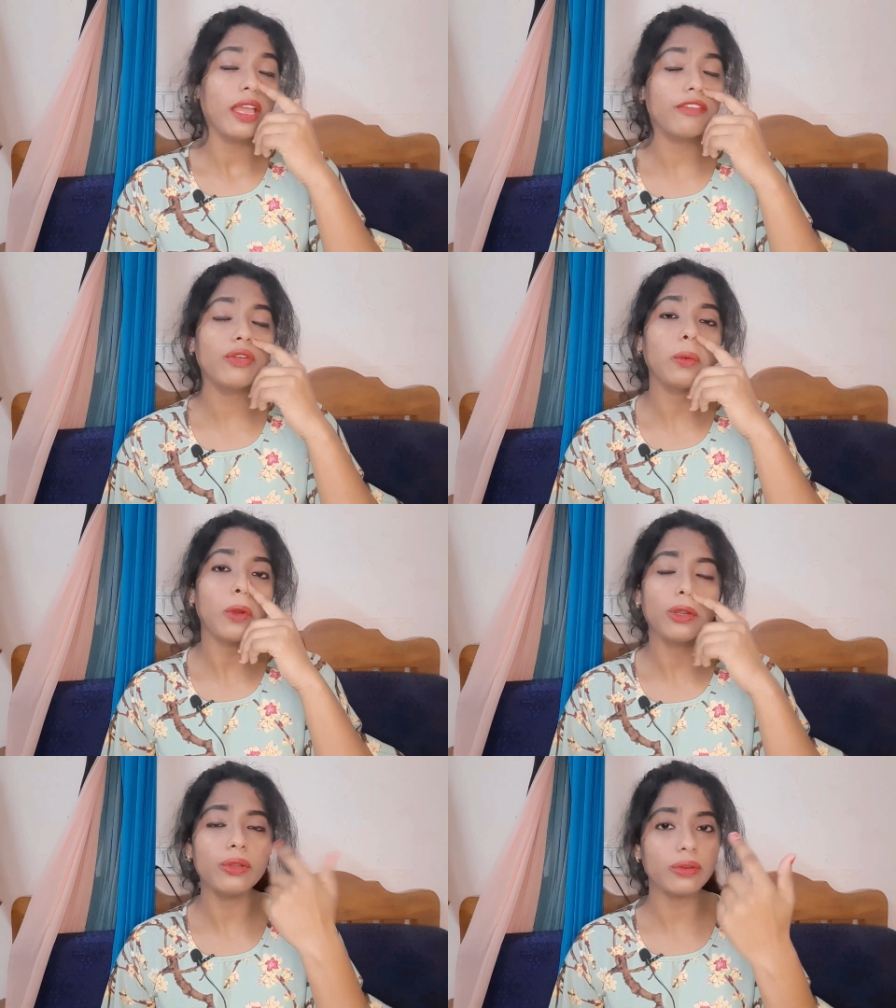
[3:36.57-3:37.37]
If you
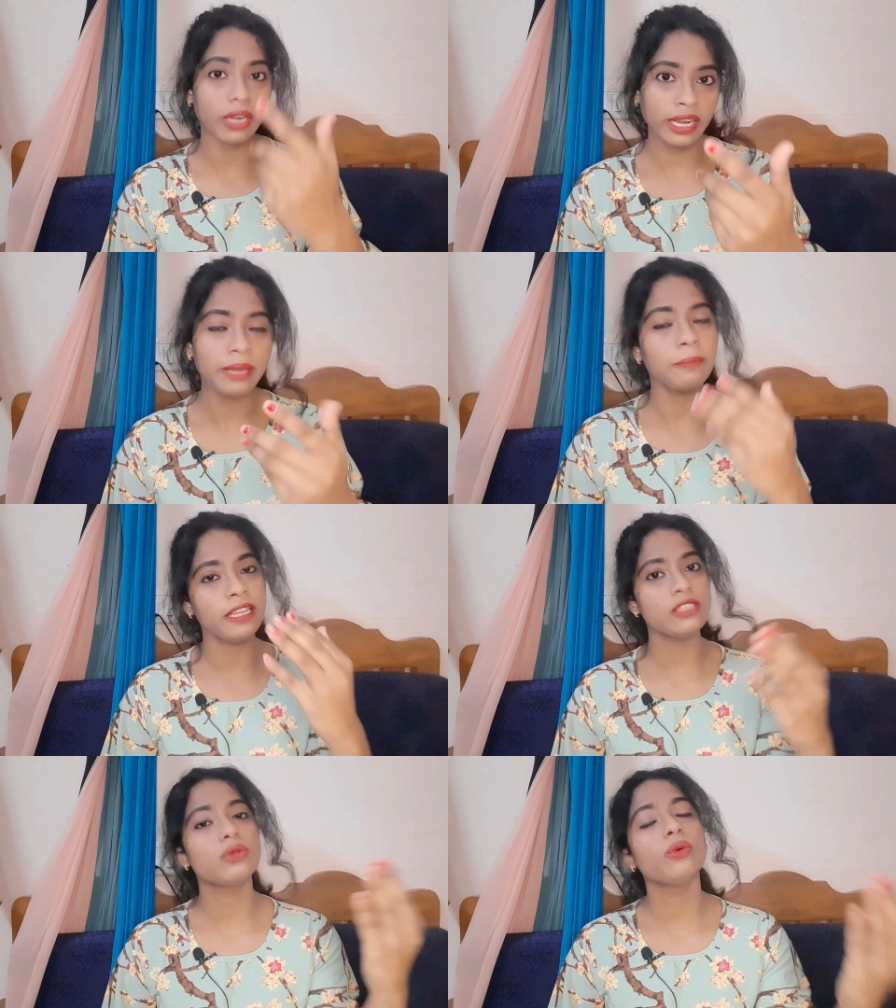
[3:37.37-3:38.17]
want to write,
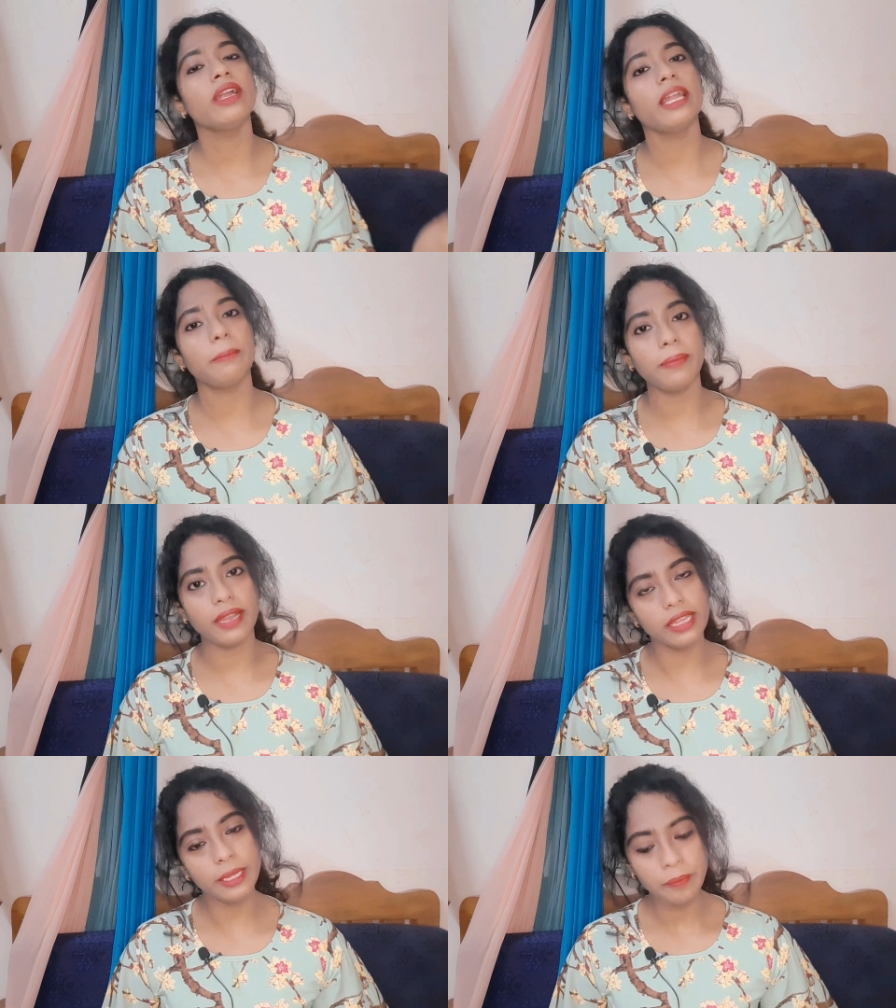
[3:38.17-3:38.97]
please go and
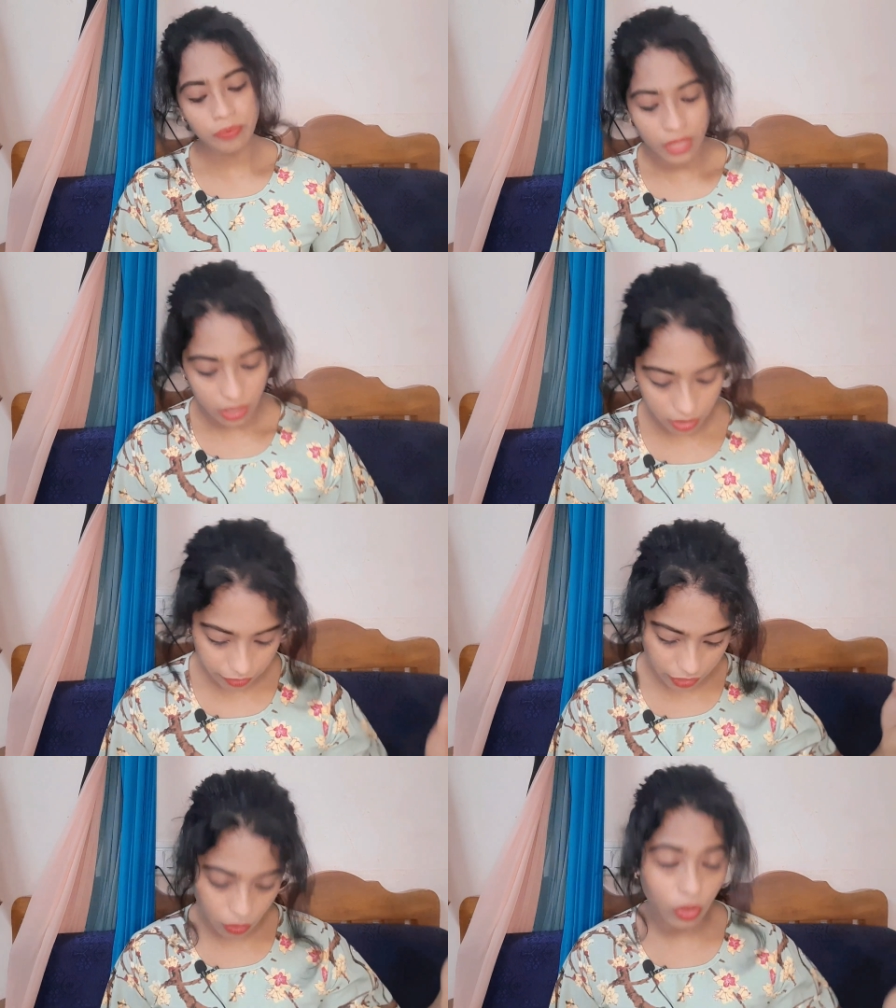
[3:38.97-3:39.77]
apply
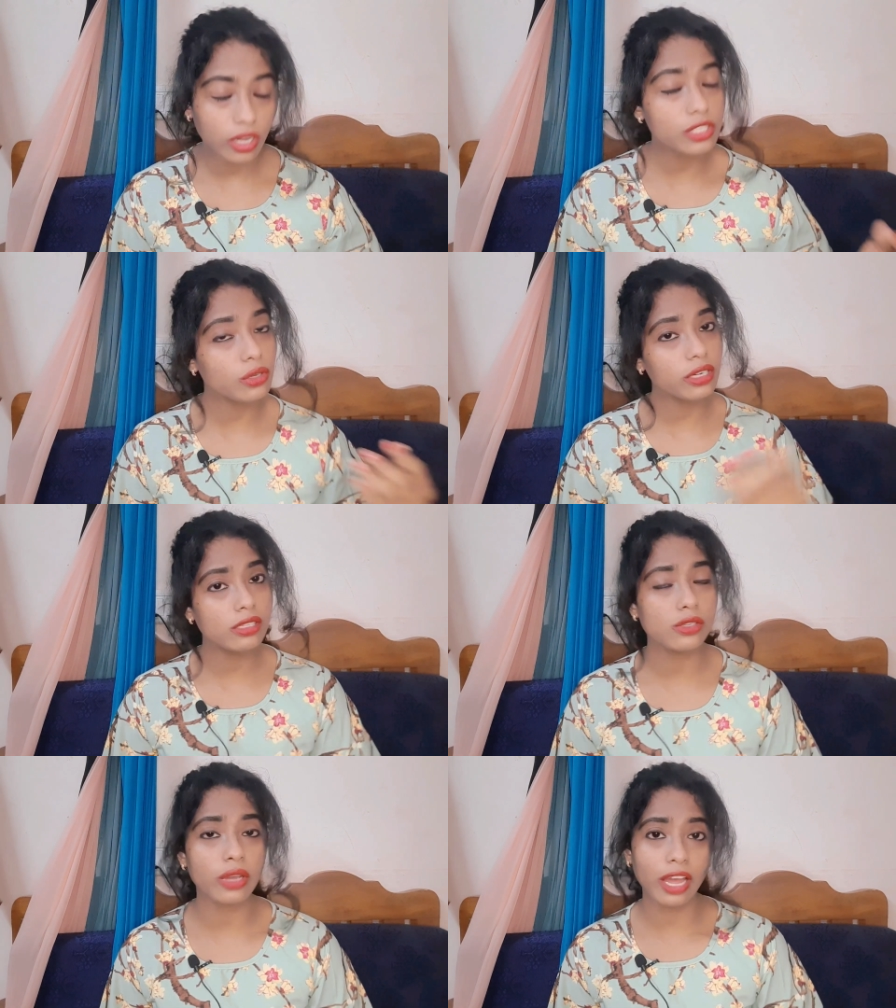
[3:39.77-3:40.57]
for the college, or
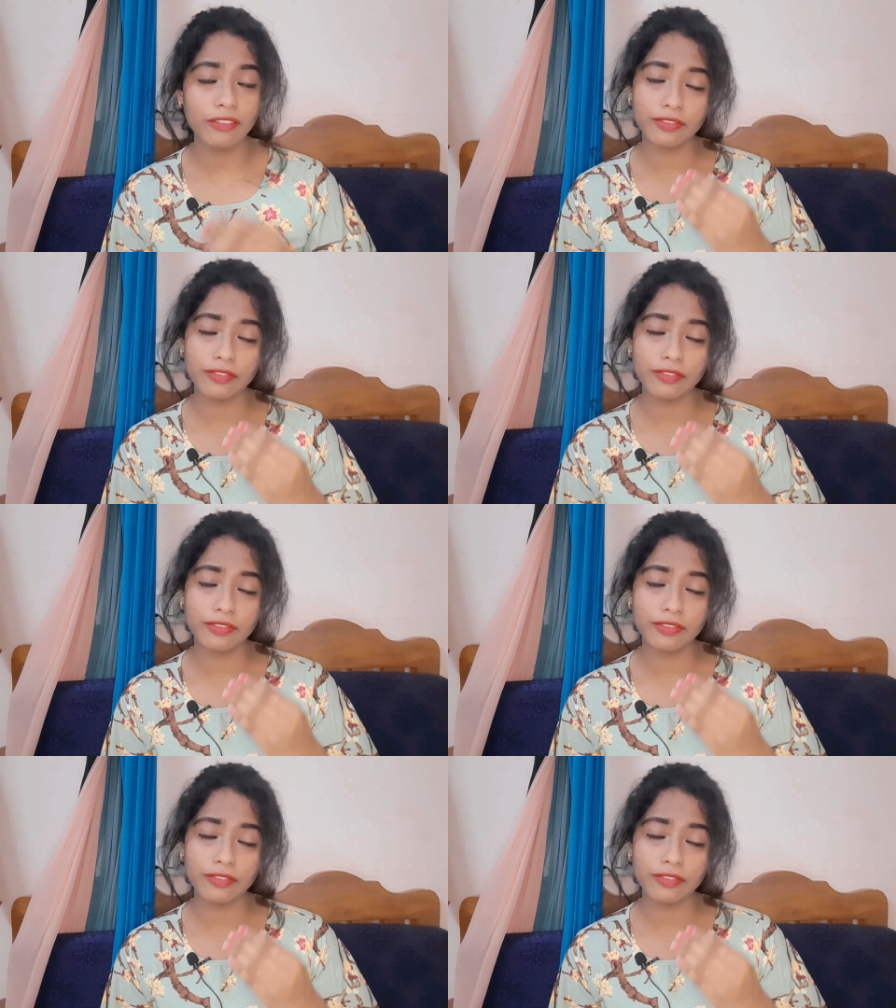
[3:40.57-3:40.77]
else